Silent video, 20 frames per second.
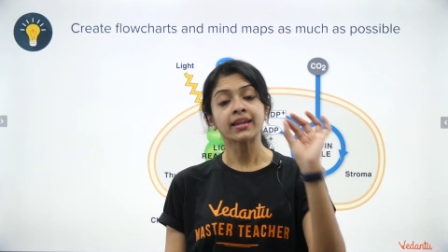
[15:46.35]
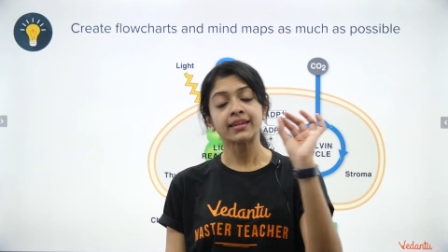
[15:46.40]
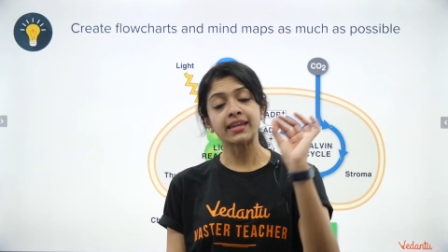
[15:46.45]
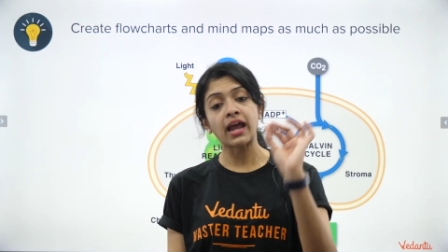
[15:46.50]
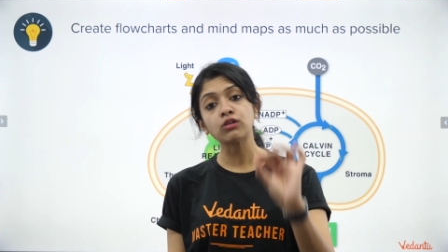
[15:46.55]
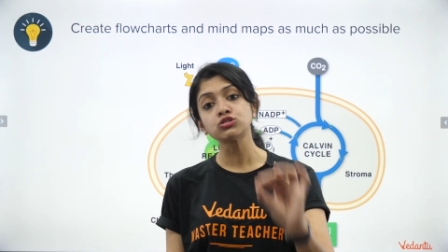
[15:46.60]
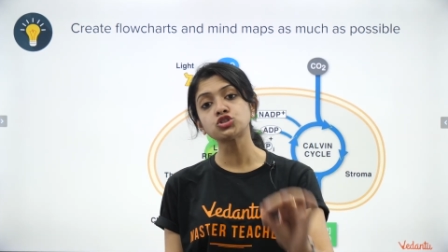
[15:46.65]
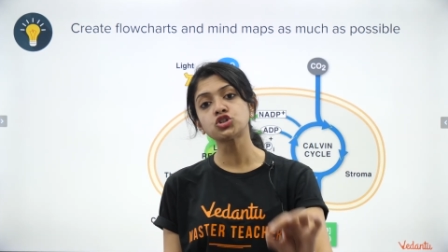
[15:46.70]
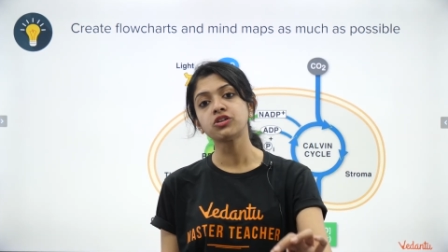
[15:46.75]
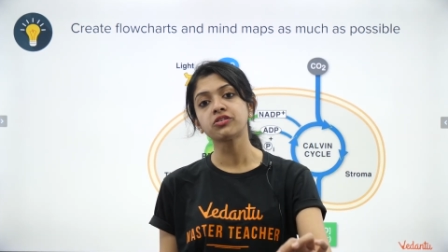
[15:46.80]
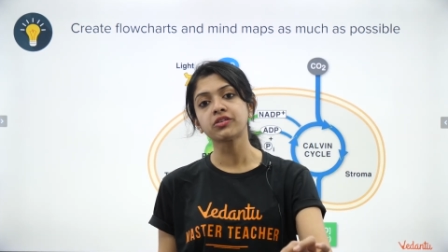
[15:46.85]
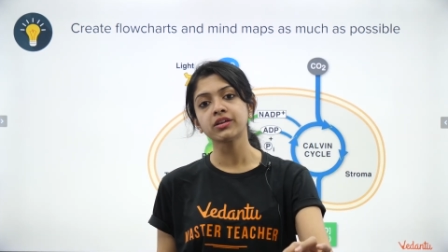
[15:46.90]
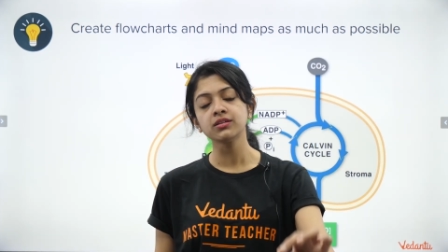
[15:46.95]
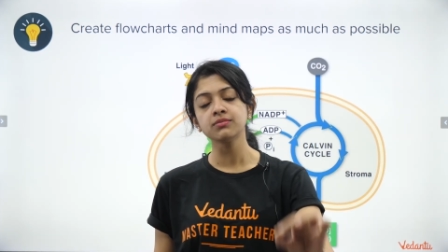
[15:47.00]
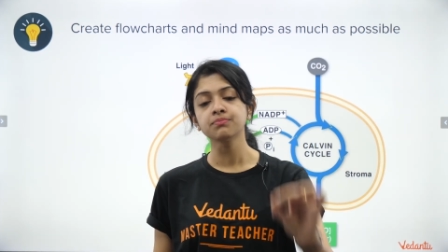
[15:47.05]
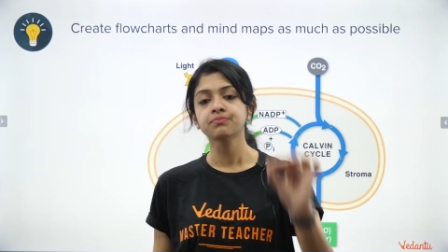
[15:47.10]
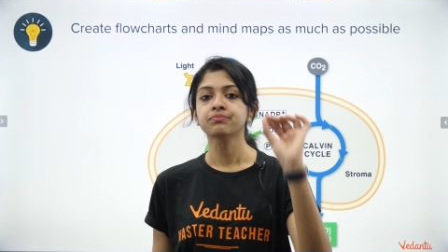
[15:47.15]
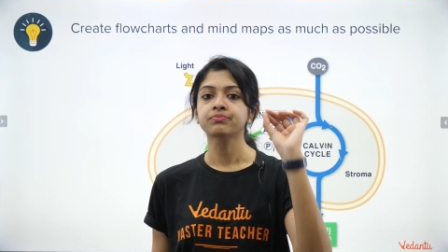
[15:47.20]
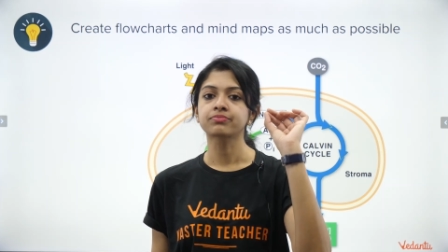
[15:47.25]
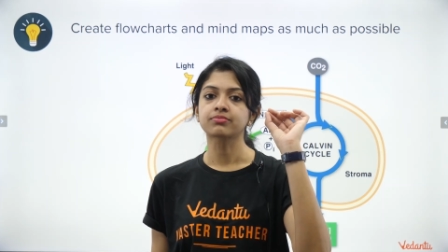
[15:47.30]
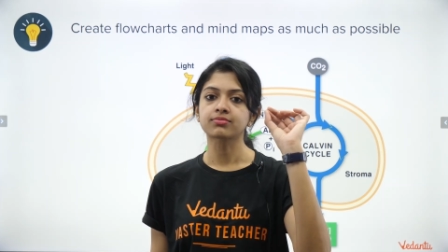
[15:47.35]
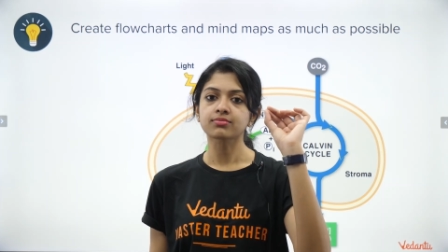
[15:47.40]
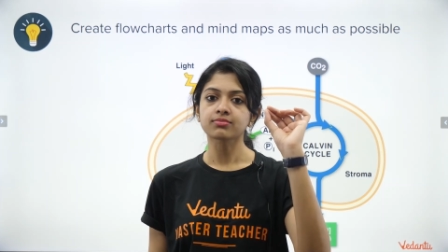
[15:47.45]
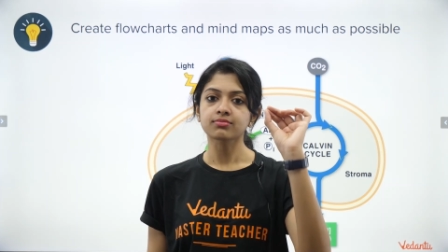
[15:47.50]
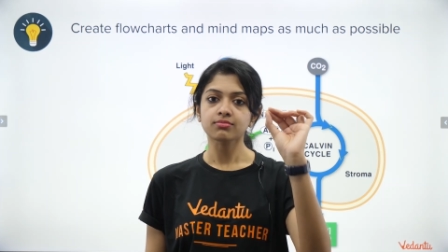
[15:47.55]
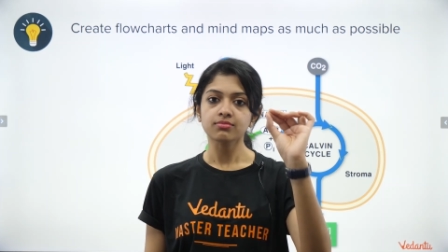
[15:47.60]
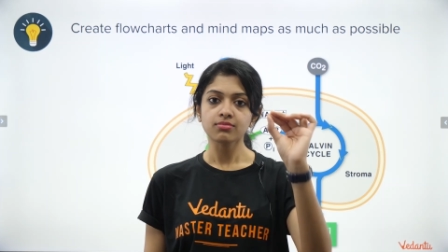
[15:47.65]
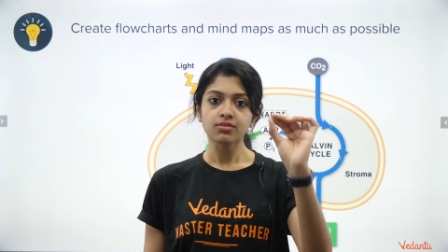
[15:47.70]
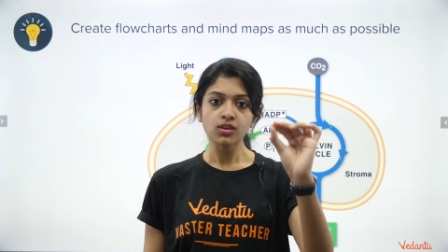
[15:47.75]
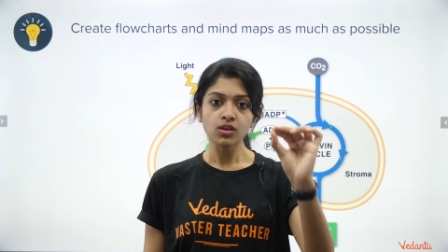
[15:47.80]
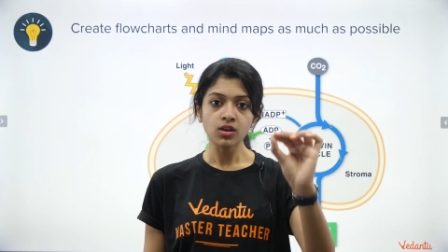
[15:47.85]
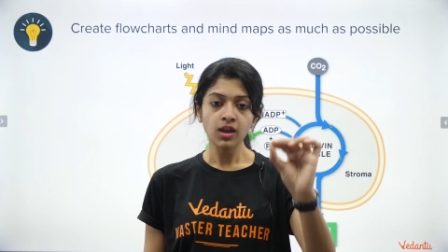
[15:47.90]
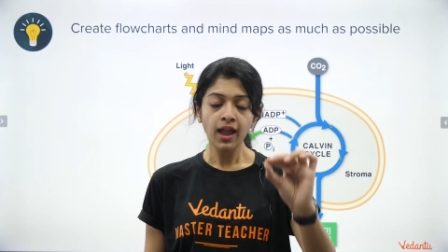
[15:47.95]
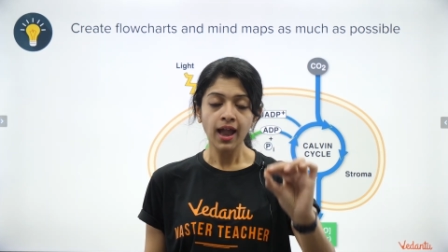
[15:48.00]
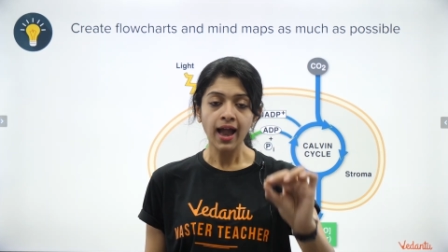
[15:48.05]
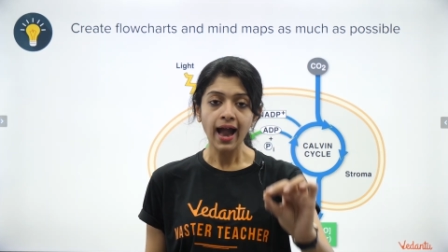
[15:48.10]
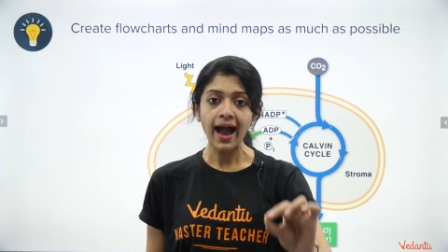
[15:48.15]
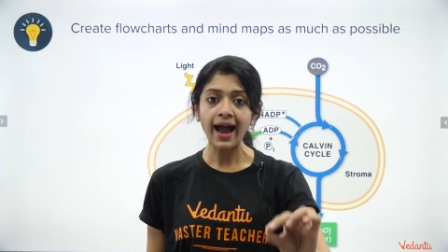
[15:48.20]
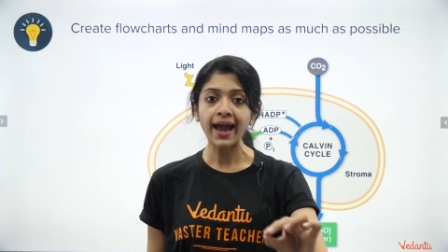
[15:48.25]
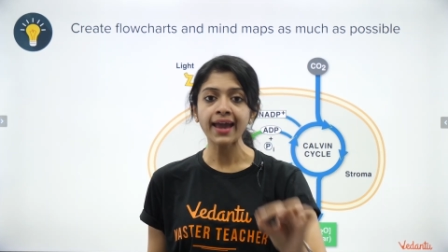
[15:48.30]
Now children,
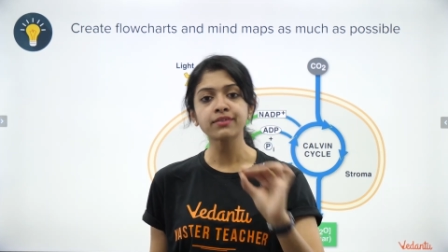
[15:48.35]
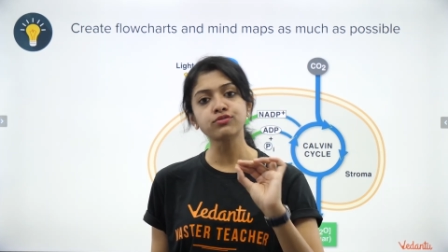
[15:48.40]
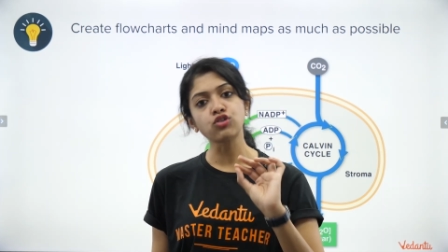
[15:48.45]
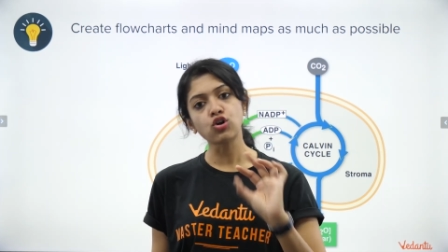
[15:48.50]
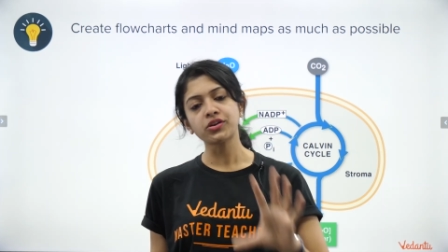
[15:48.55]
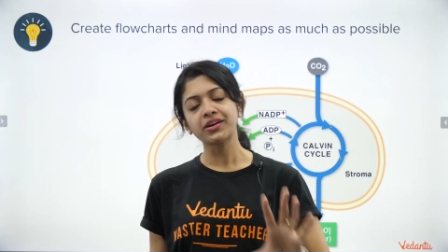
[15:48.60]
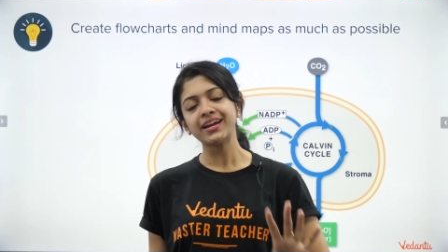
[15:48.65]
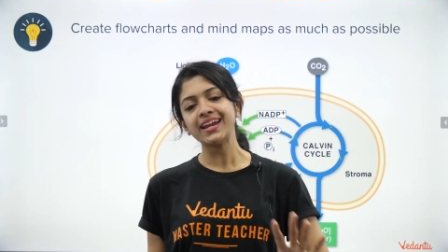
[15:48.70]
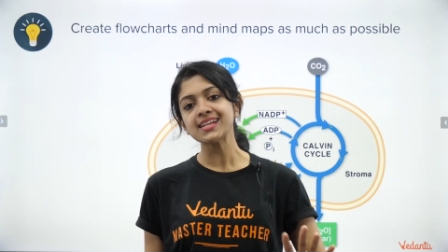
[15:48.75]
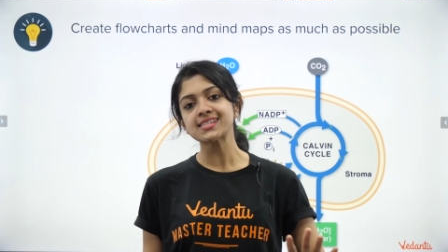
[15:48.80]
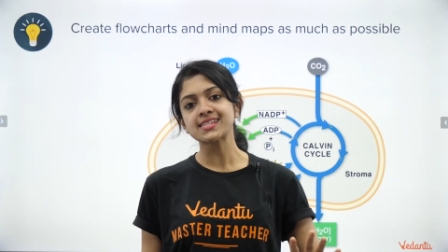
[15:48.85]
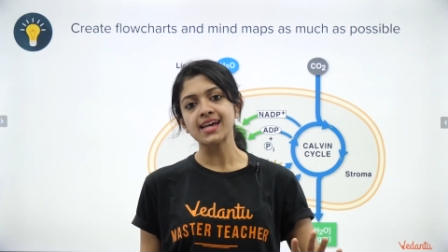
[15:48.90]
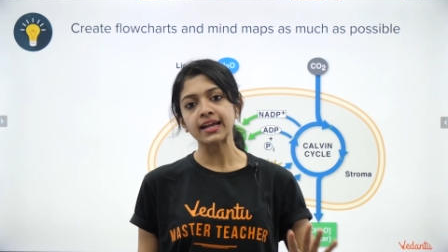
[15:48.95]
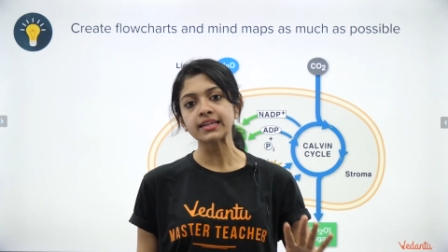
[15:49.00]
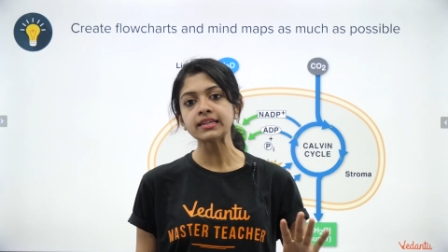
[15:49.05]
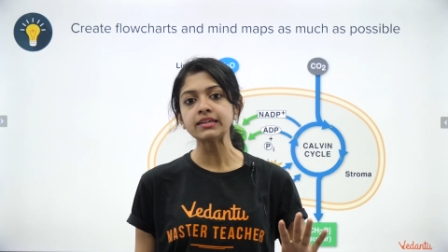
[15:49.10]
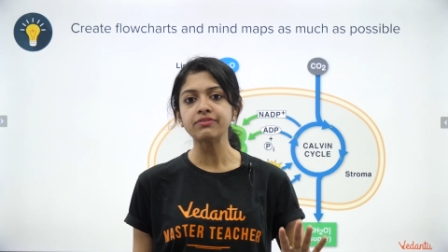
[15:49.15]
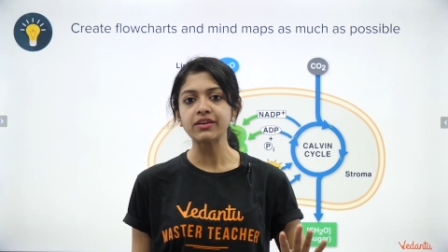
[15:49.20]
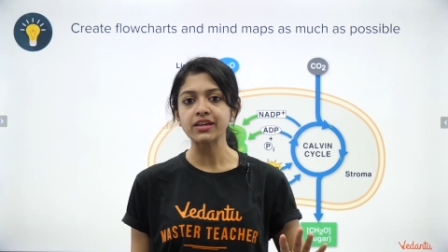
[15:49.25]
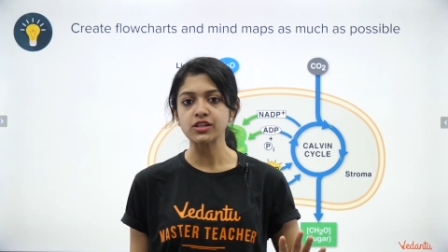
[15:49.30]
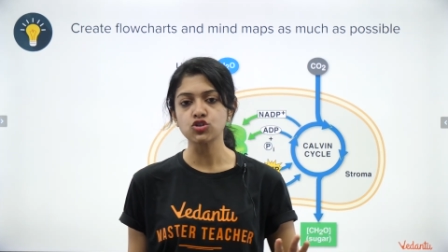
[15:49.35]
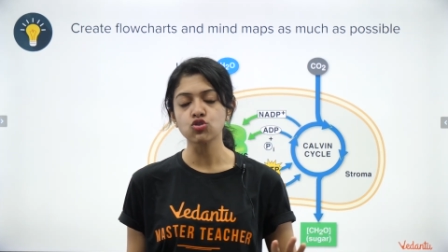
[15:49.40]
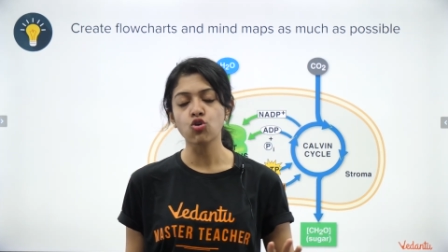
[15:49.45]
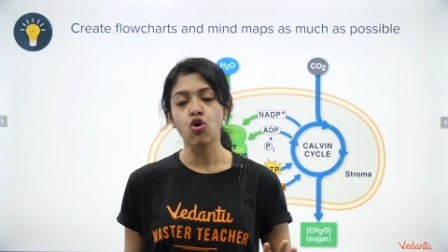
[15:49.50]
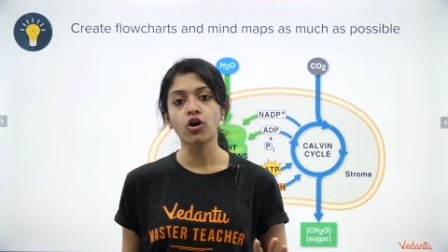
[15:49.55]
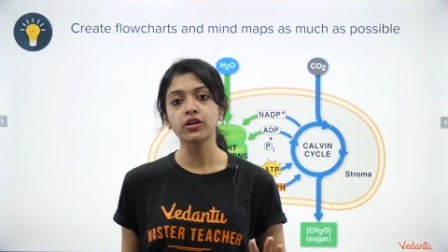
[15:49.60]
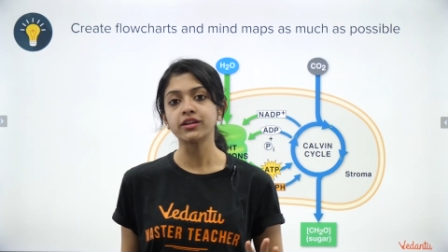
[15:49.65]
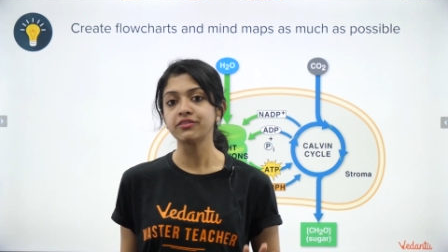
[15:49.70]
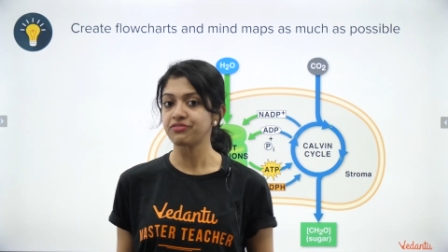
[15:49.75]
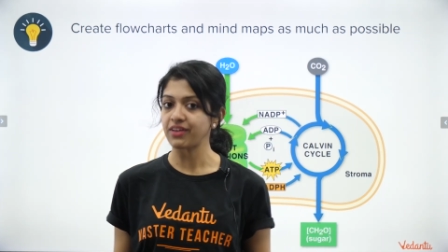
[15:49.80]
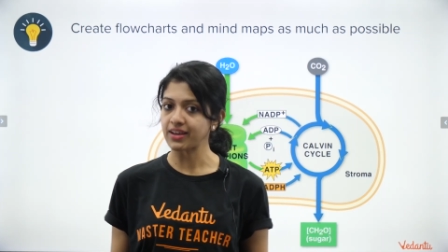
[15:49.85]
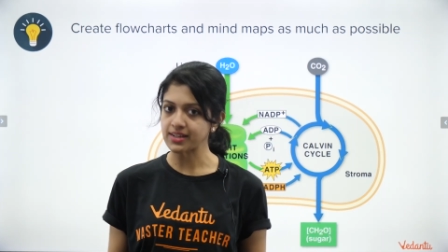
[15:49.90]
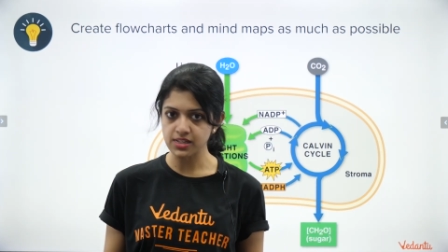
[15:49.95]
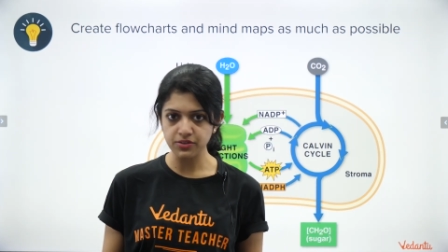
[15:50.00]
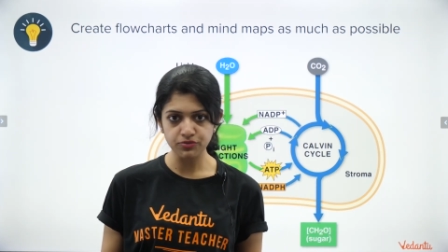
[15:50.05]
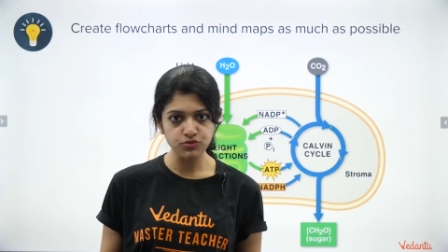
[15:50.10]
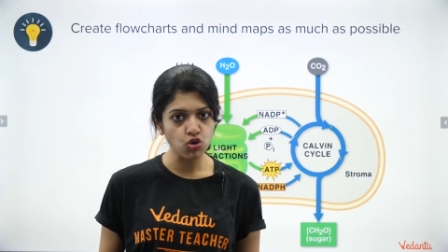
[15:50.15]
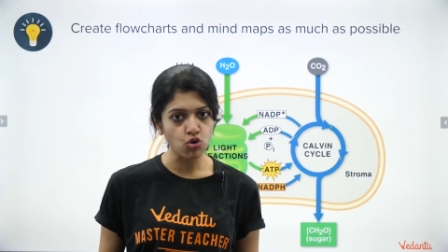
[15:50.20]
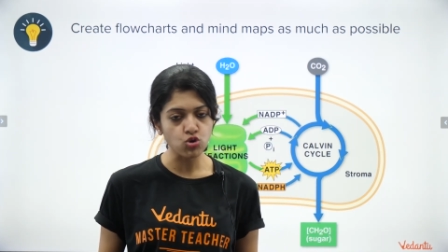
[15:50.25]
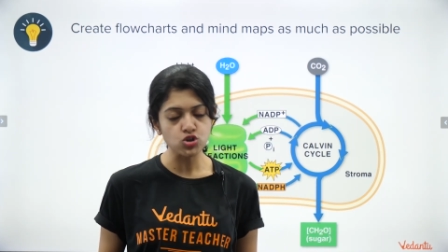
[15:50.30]
I have already done a video on
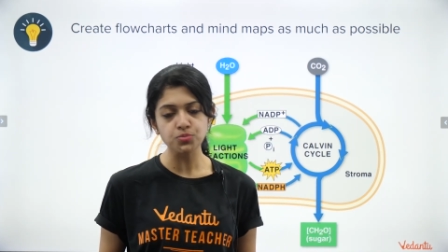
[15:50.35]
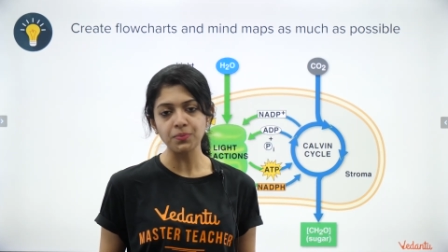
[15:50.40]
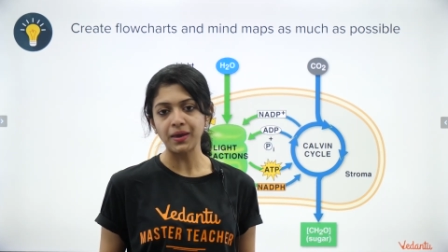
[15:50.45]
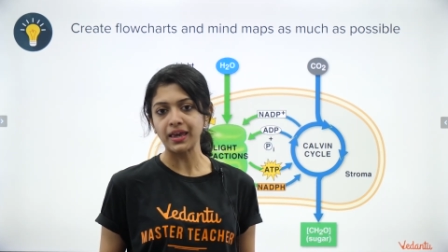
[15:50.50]
effective note